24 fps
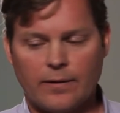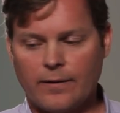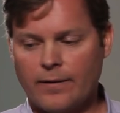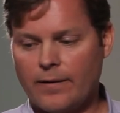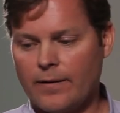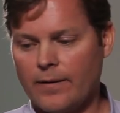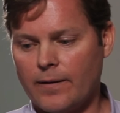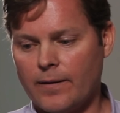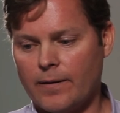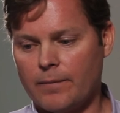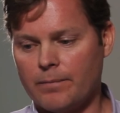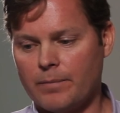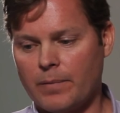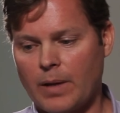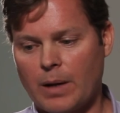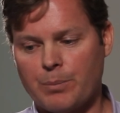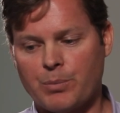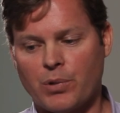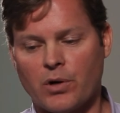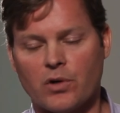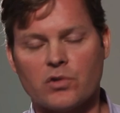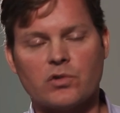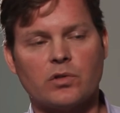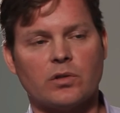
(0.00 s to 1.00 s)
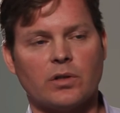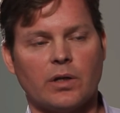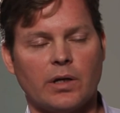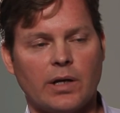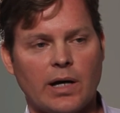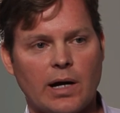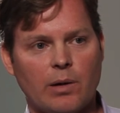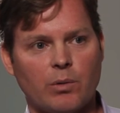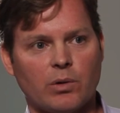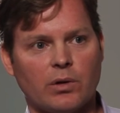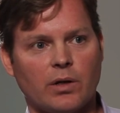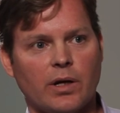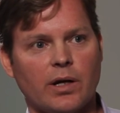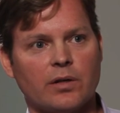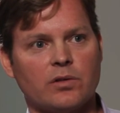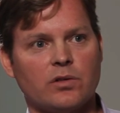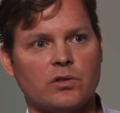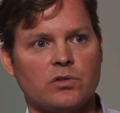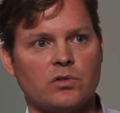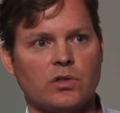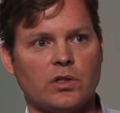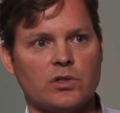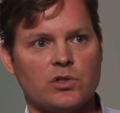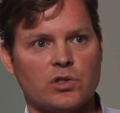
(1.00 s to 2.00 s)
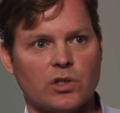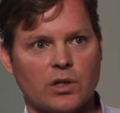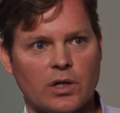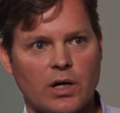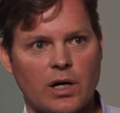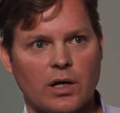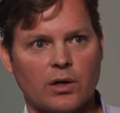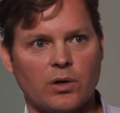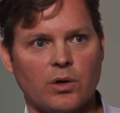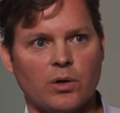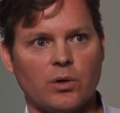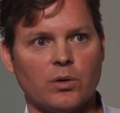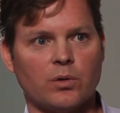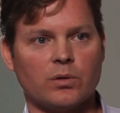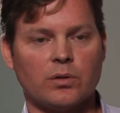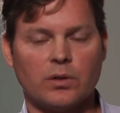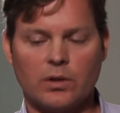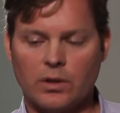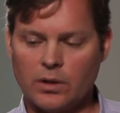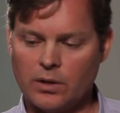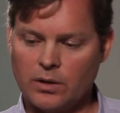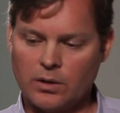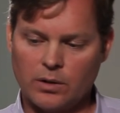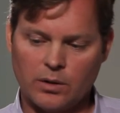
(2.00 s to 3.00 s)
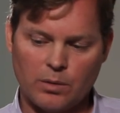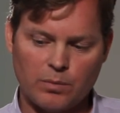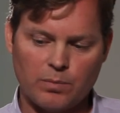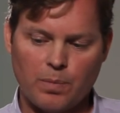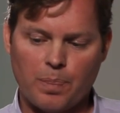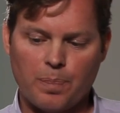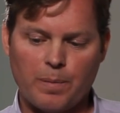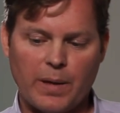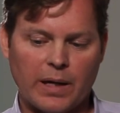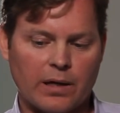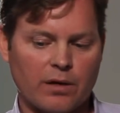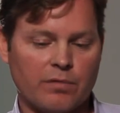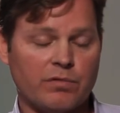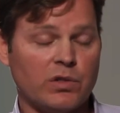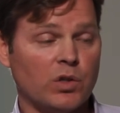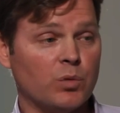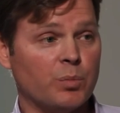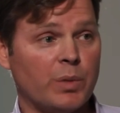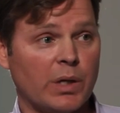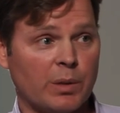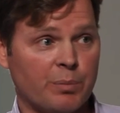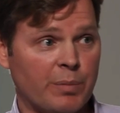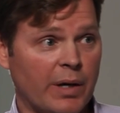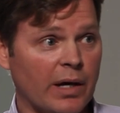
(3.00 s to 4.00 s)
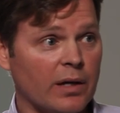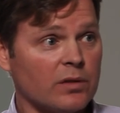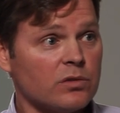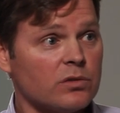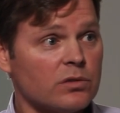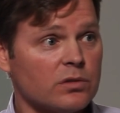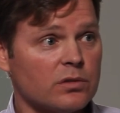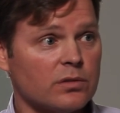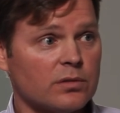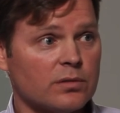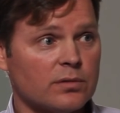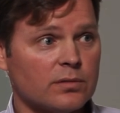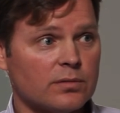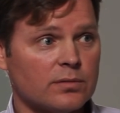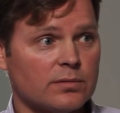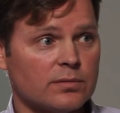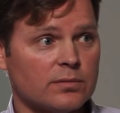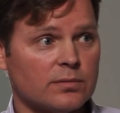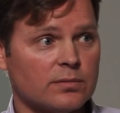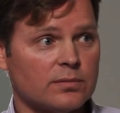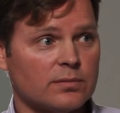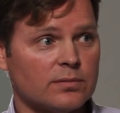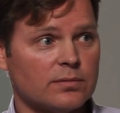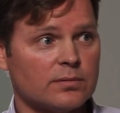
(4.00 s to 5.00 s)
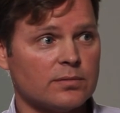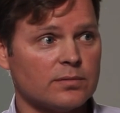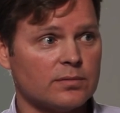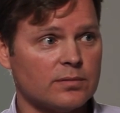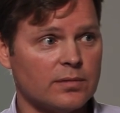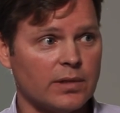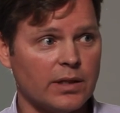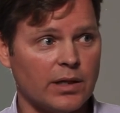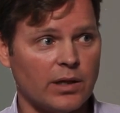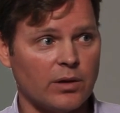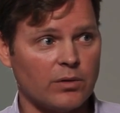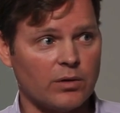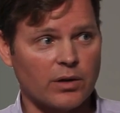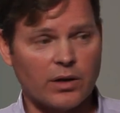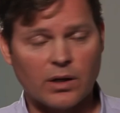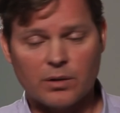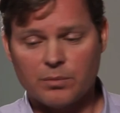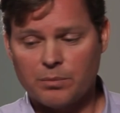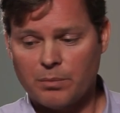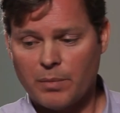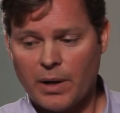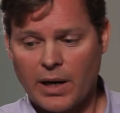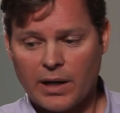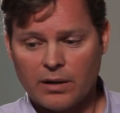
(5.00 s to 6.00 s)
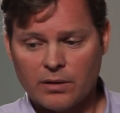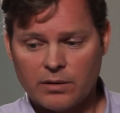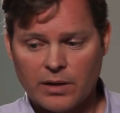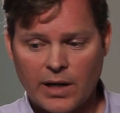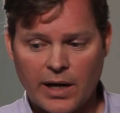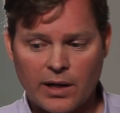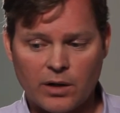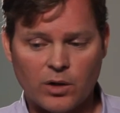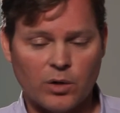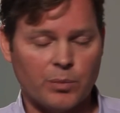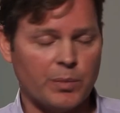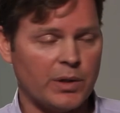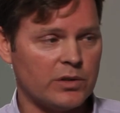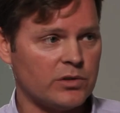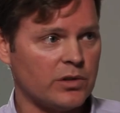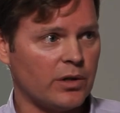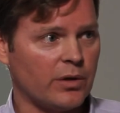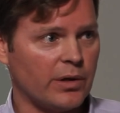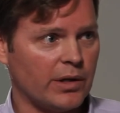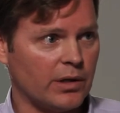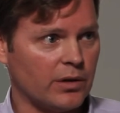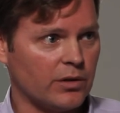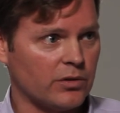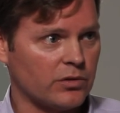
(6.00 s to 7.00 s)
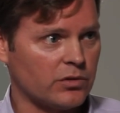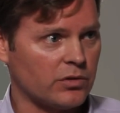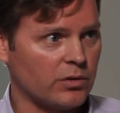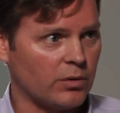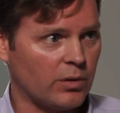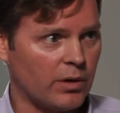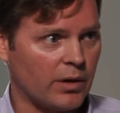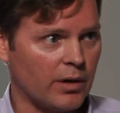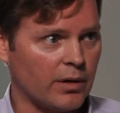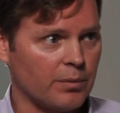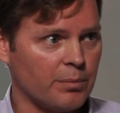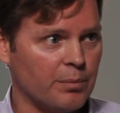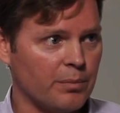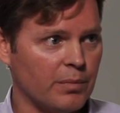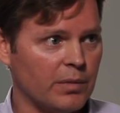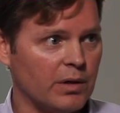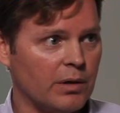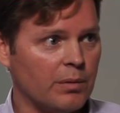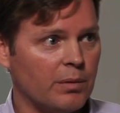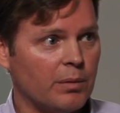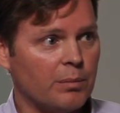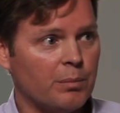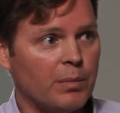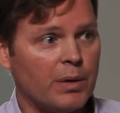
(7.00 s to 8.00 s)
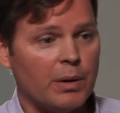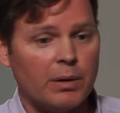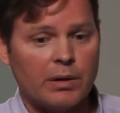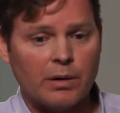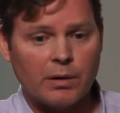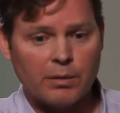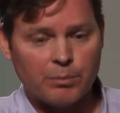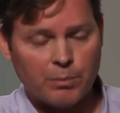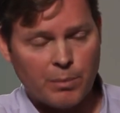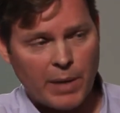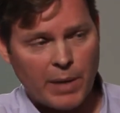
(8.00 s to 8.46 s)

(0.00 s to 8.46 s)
Um, personally, I would like to see Chicago make a few big bets. You know, look at ma- nanomaterials or we have,